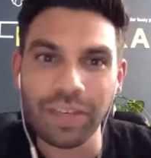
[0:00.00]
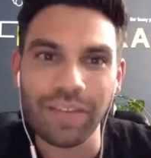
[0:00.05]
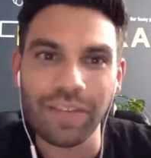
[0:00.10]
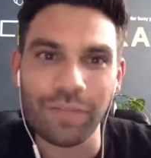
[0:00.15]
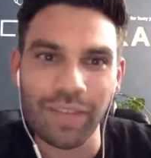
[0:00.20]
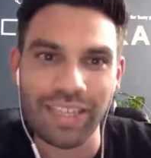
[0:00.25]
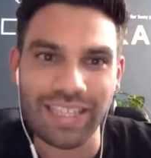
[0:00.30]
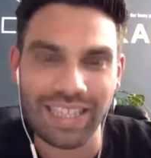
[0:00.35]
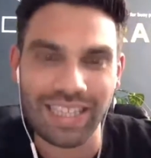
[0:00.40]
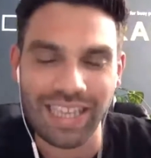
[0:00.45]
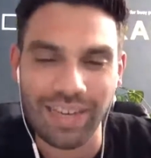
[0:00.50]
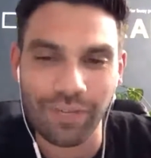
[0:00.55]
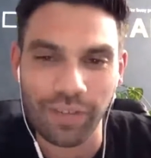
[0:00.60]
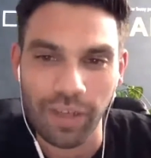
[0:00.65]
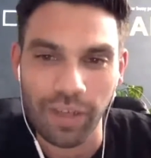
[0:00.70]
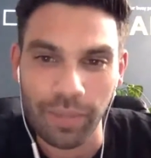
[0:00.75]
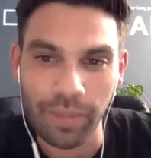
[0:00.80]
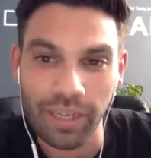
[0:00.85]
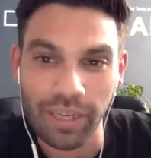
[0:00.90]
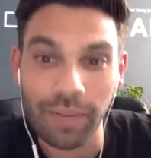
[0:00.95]
event I have
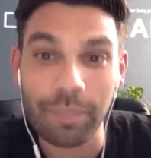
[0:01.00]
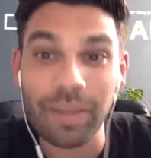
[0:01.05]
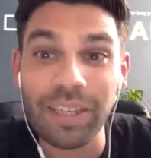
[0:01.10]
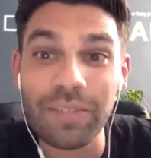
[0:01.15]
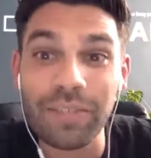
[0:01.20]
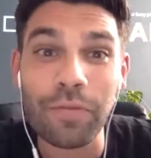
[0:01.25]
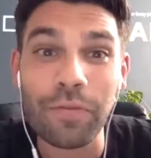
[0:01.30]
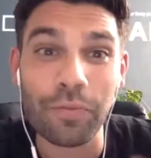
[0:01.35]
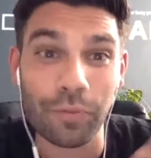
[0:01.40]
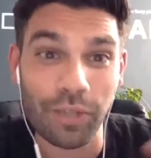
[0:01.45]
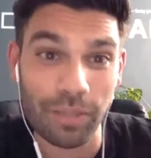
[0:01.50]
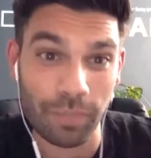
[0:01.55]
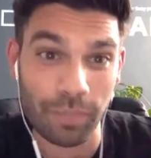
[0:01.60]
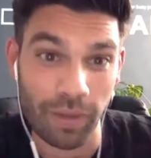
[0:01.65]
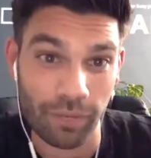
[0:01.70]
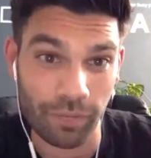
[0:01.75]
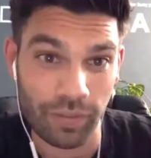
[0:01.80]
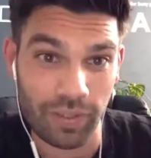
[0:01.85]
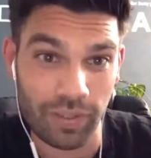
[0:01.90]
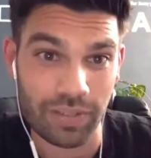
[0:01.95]
coming up in 3
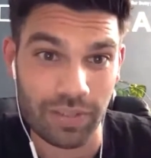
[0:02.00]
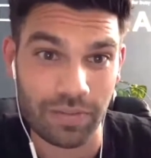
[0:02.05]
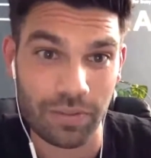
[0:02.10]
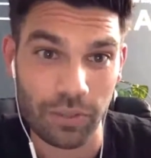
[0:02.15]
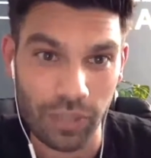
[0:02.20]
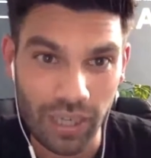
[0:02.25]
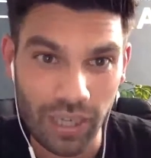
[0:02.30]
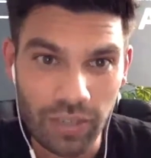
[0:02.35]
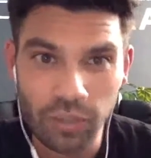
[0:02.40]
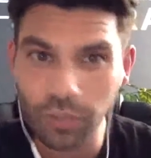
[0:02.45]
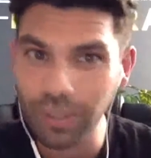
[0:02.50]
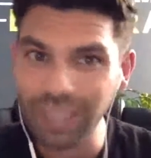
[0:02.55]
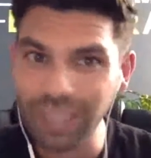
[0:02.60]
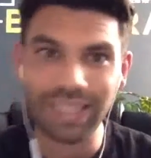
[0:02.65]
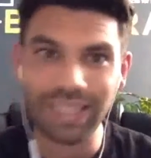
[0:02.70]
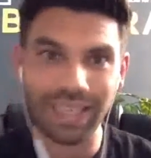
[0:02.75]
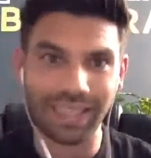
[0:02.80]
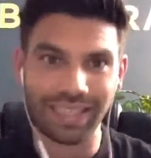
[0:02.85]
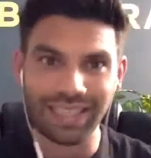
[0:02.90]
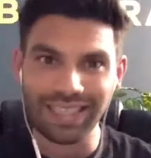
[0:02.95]
months. Okay, so
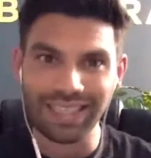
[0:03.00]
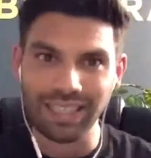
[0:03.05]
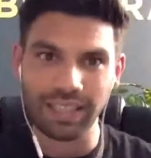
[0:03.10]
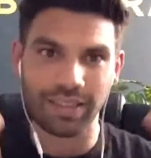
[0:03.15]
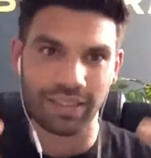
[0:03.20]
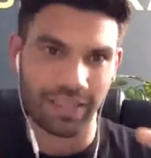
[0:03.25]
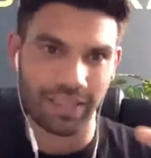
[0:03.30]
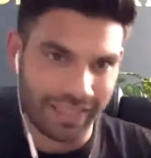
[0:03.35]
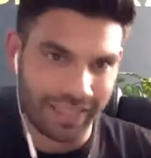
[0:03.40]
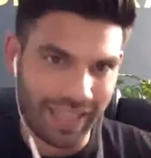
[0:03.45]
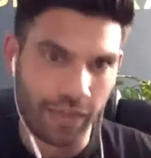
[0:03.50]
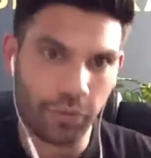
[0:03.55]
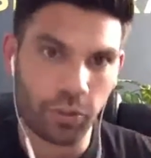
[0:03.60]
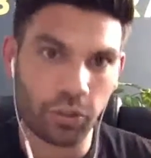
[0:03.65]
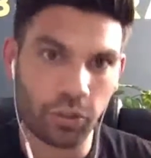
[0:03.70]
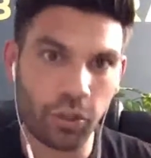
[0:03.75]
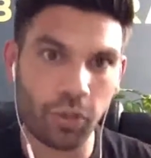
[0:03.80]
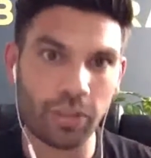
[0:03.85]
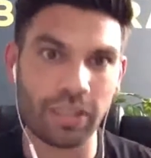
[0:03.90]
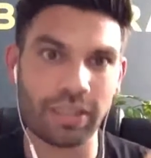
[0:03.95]
that's like now
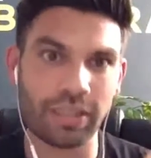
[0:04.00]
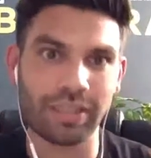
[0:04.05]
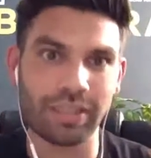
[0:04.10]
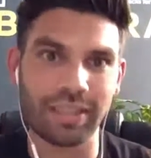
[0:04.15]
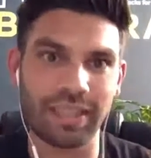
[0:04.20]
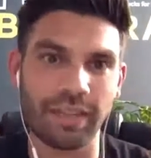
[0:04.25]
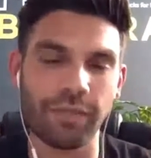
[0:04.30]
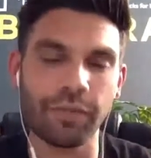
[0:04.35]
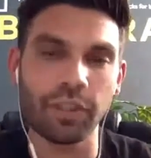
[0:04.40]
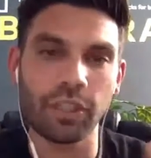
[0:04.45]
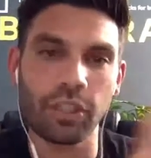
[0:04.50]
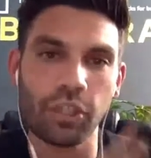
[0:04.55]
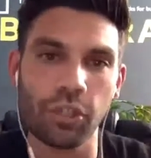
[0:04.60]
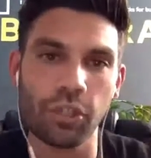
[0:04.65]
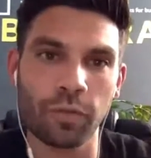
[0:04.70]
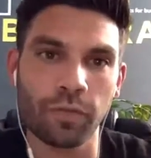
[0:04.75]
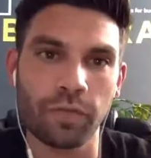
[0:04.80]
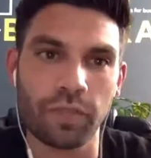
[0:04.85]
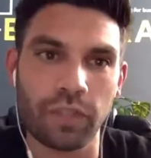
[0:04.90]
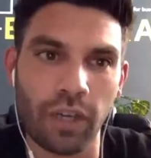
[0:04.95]
you know the
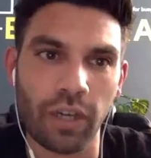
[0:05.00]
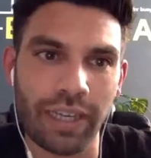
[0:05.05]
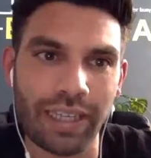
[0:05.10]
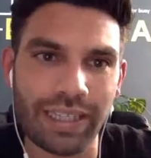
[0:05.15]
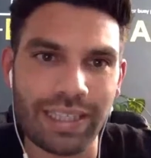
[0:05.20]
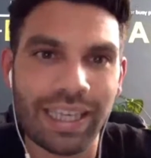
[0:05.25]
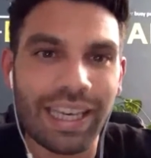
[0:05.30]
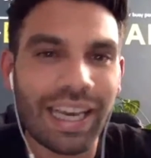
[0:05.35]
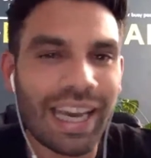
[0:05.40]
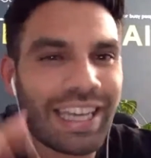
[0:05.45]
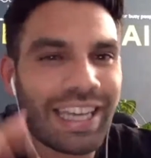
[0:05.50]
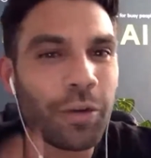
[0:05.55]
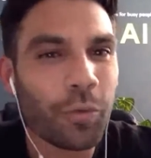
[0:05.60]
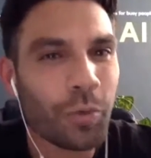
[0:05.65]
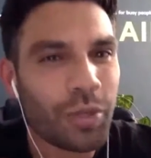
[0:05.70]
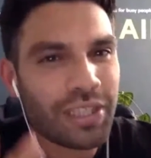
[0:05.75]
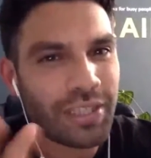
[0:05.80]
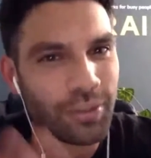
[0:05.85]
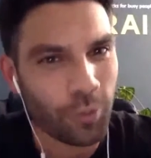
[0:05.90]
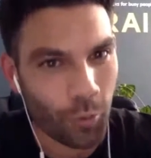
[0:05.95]
definition of diet. And it
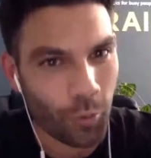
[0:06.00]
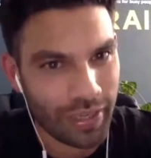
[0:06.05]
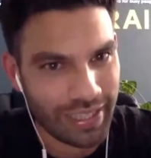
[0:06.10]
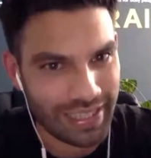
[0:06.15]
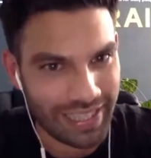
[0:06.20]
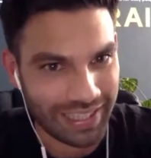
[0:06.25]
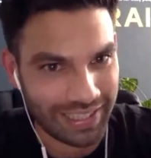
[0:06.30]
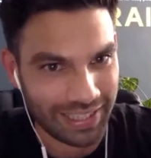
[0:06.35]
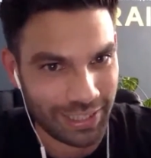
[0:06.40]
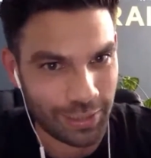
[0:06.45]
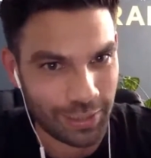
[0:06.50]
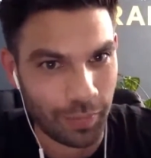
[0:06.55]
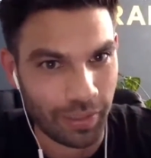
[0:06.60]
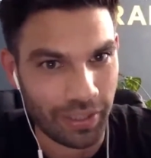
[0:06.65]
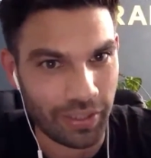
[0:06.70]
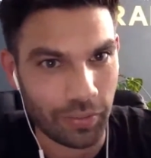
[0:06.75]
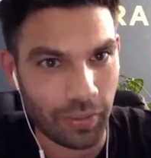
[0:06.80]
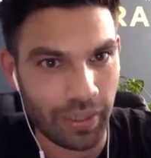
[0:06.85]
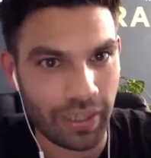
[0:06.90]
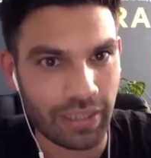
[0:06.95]
wasn't always like this, by
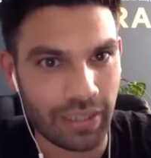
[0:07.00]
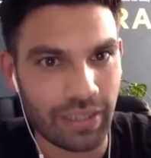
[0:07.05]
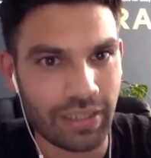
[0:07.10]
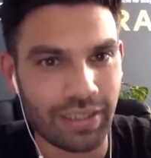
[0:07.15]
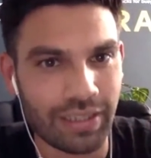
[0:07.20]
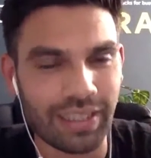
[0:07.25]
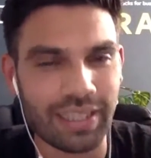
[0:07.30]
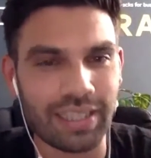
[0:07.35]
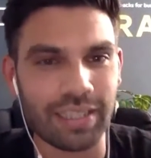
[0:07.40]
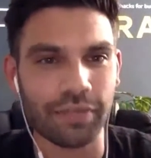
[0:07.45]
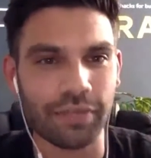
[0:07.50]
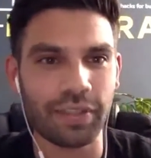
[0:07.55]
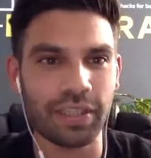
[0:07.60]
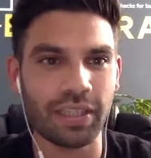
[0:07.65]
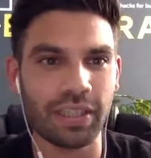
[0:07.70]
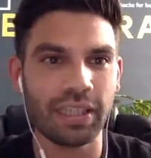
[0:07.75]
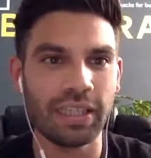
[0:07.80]
the way. This, I think,